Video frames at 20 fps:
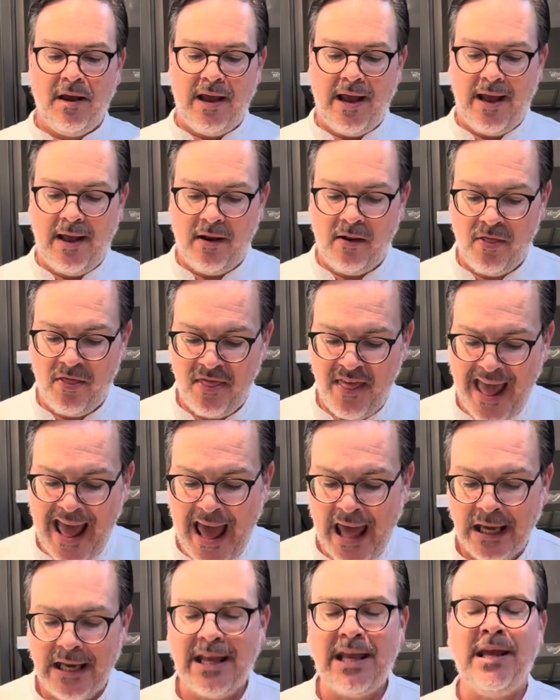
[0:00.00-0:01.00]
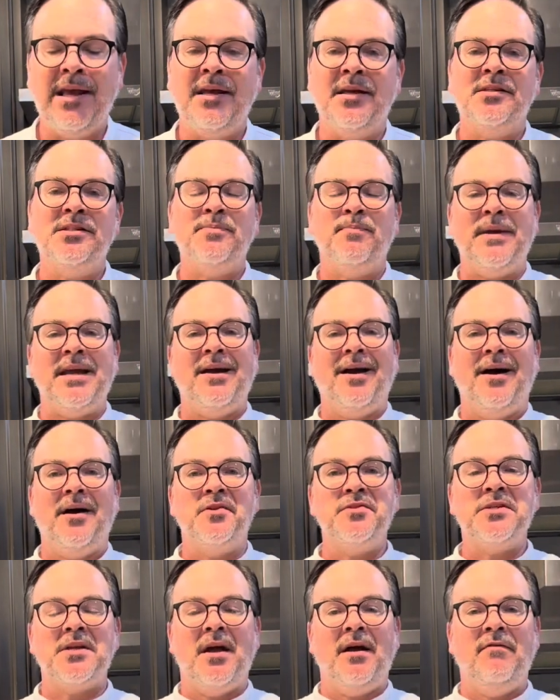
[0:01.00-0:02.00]
And that is
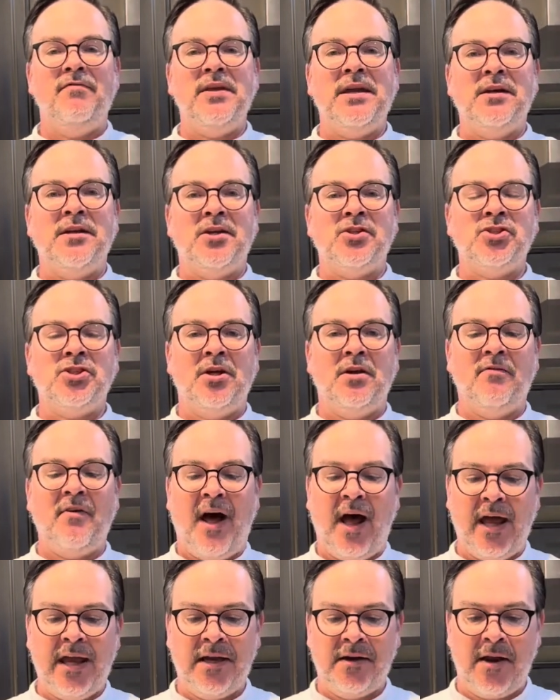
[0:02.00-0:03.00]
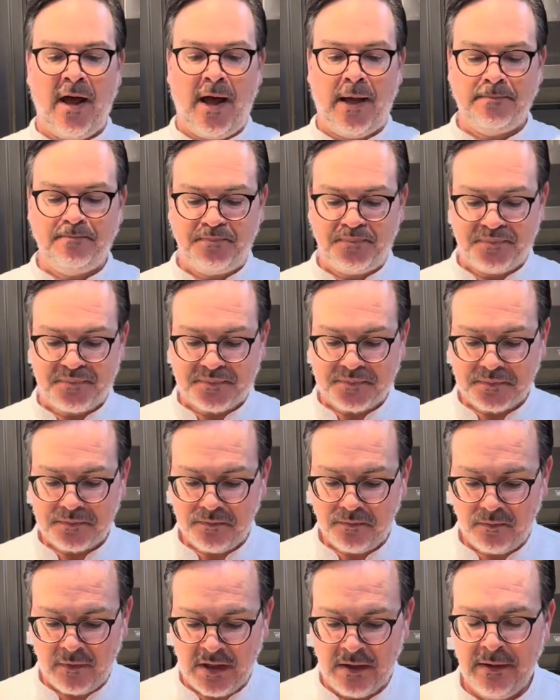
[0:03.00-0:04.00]
because of the addition of iodine.
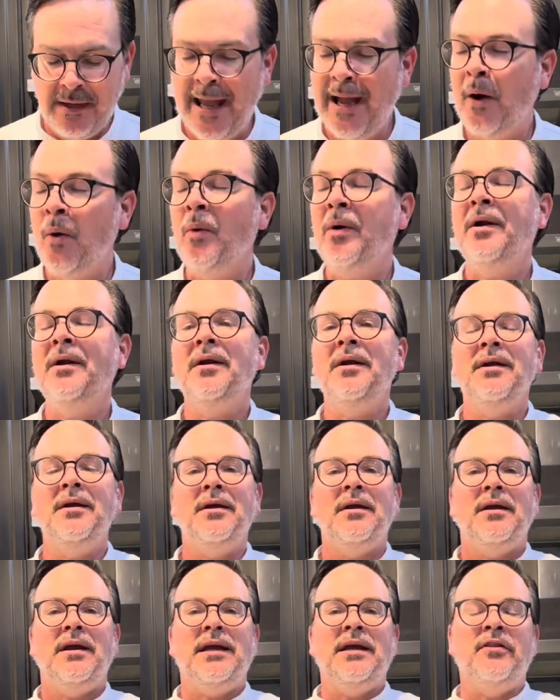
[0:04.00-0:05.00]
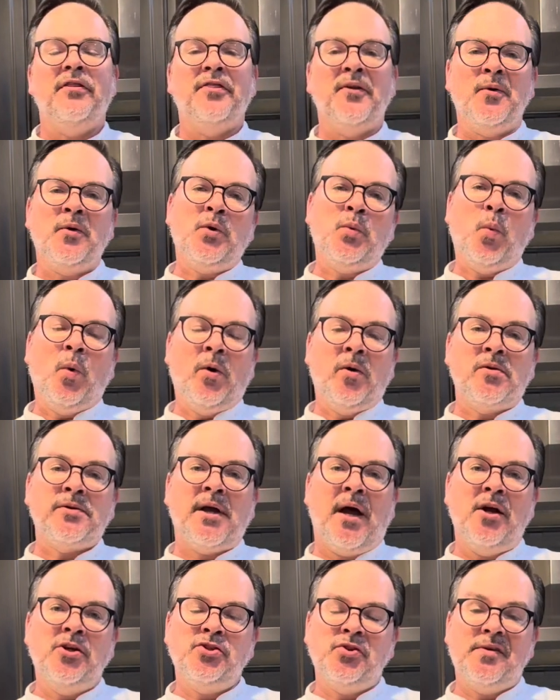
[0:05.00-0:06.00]
Now, in third world
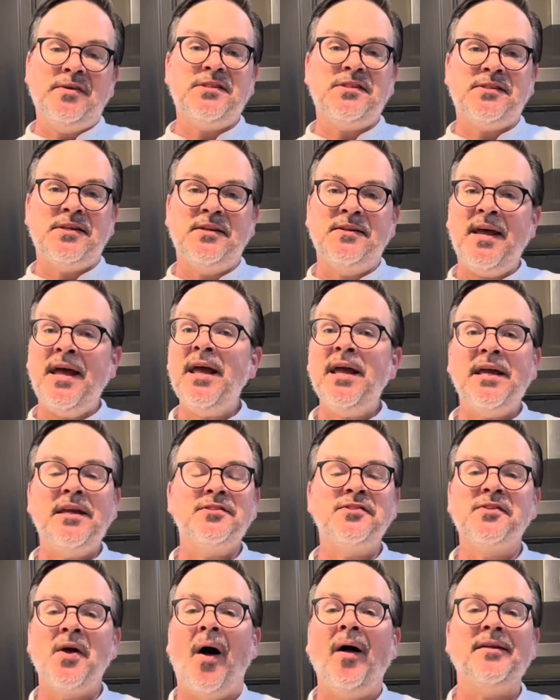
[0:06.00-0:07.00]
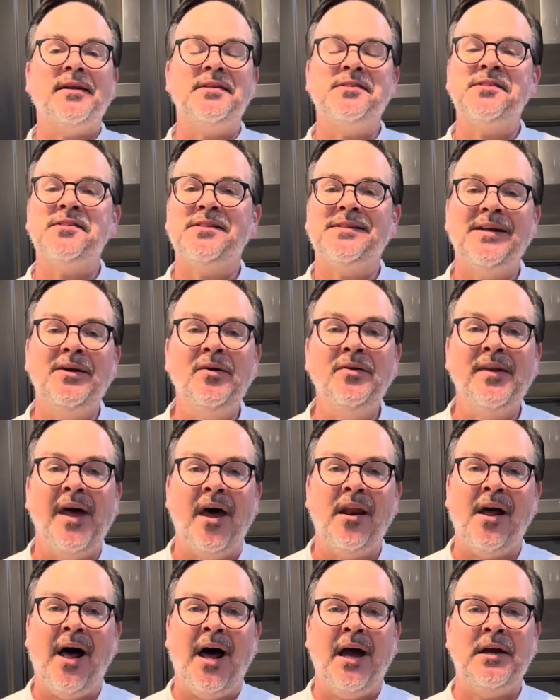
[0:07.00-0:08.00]
countries today, salt is still
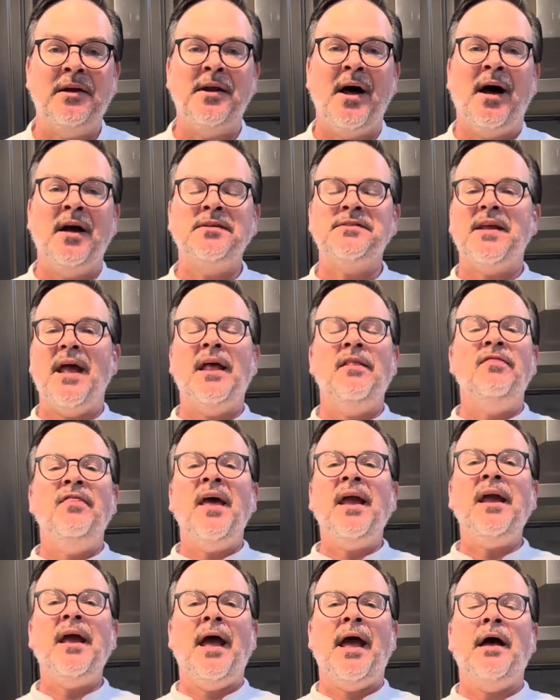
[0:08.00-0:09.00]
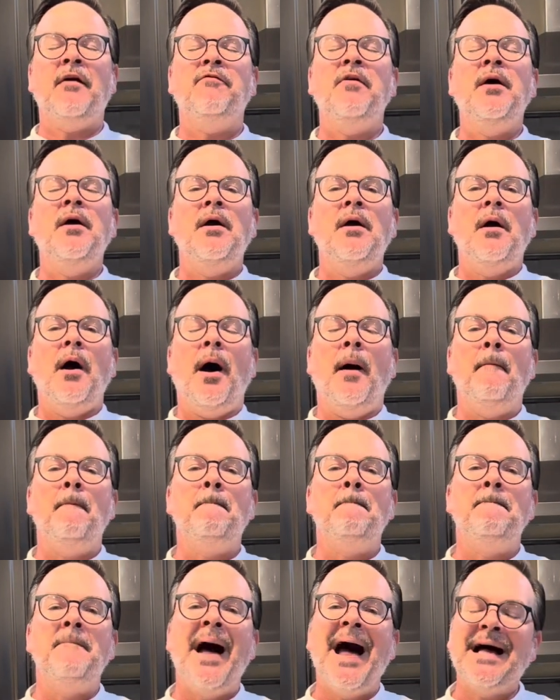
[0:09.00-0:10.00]
not iodized, and they have a
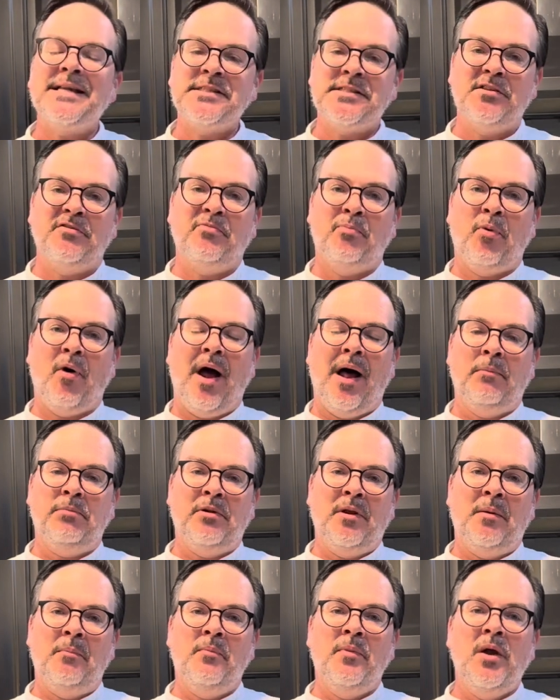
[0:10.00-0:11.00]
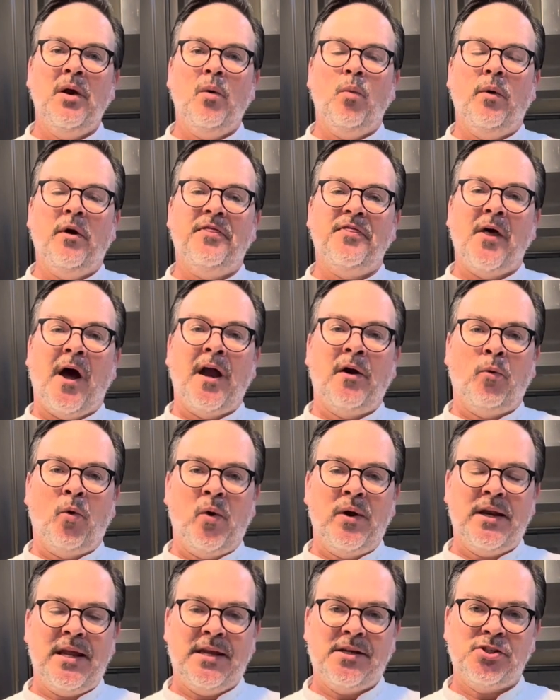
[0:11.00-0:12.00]
massive problem with
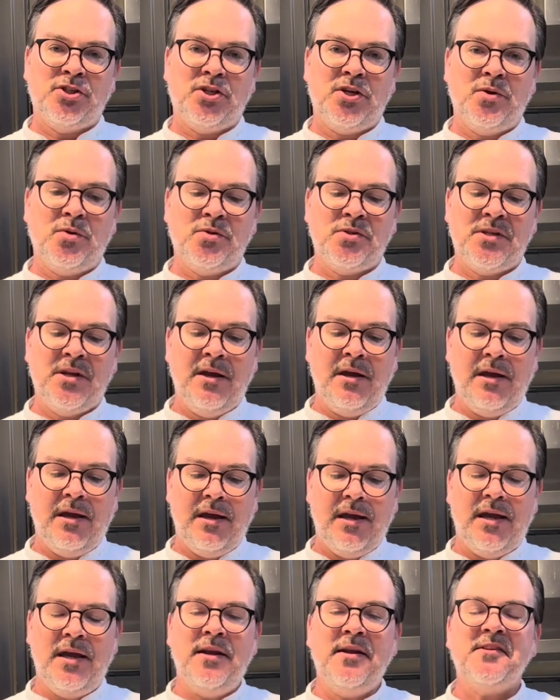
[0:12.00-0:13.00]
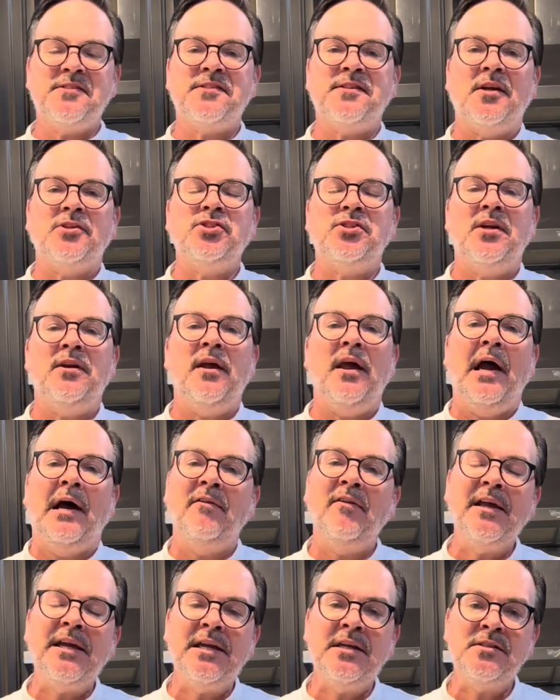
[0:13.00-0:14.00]
thyroid issues. It is such an
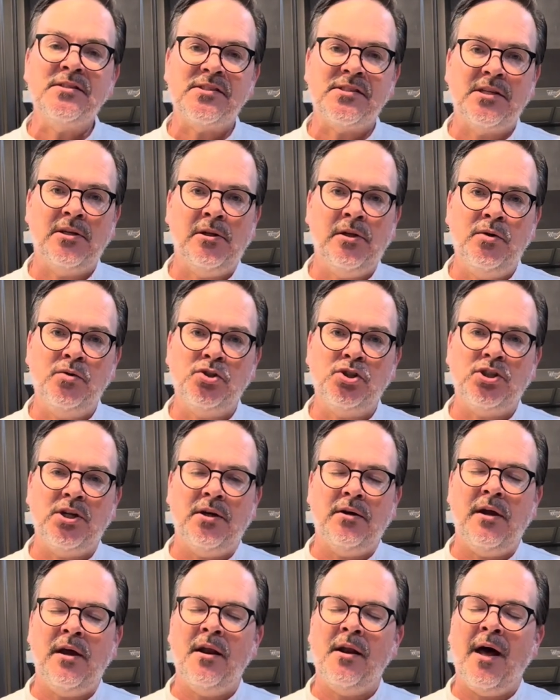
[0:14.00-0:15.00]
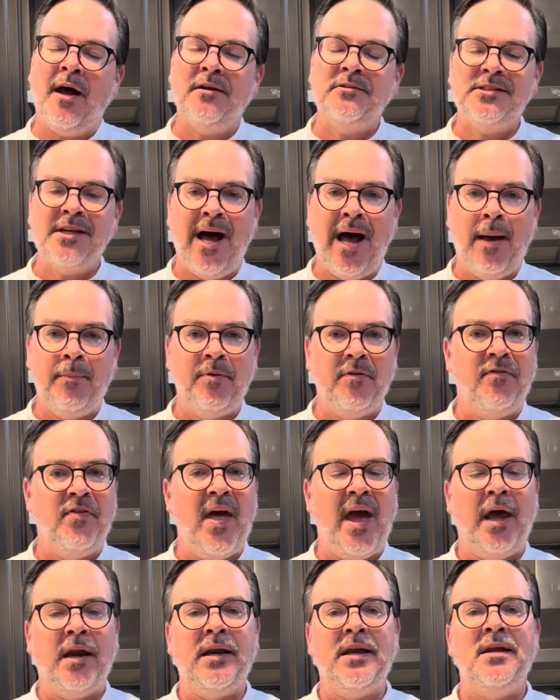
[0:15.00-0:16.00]
elegant solution, and on top of
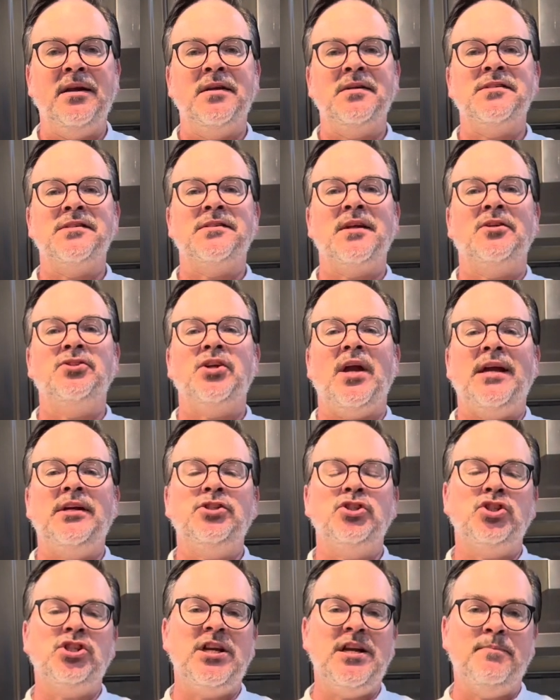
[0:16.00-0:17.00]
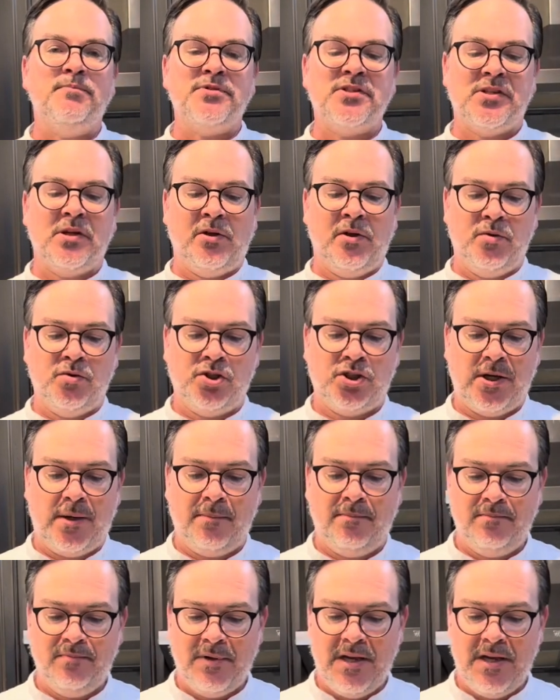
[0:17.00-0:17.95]
that, it is such a cheap solution.